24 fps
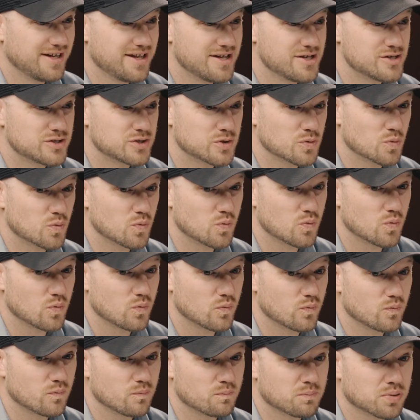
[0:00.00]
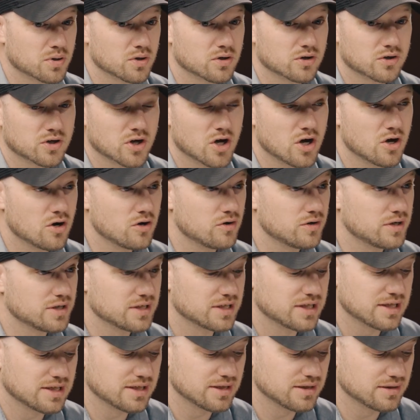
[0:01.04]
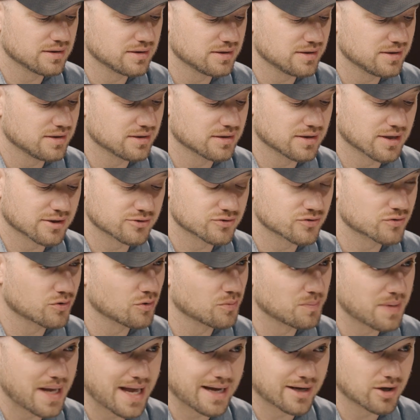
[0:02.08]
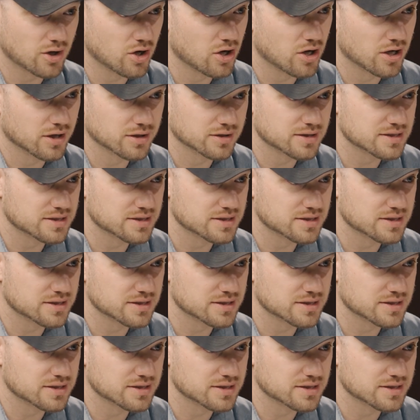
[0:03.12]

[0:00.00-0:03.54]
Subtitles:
So per code and getting the electrical back on,